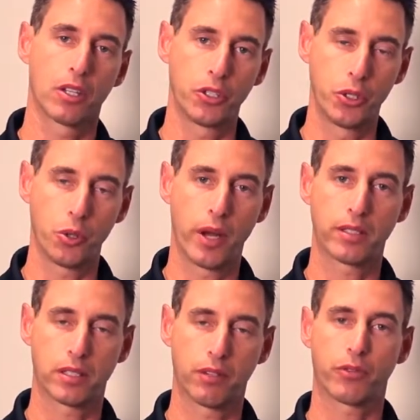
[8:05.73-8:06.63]

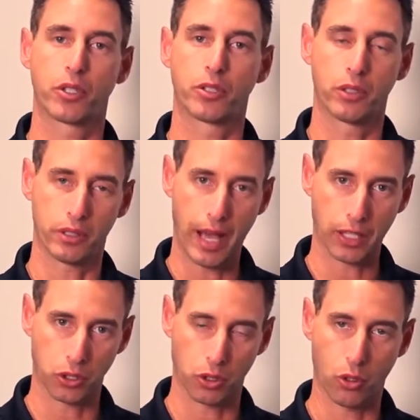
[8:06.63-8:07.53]
UNC for
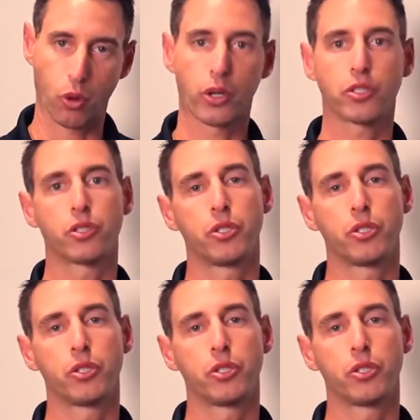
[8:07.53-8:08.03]
National Coarse,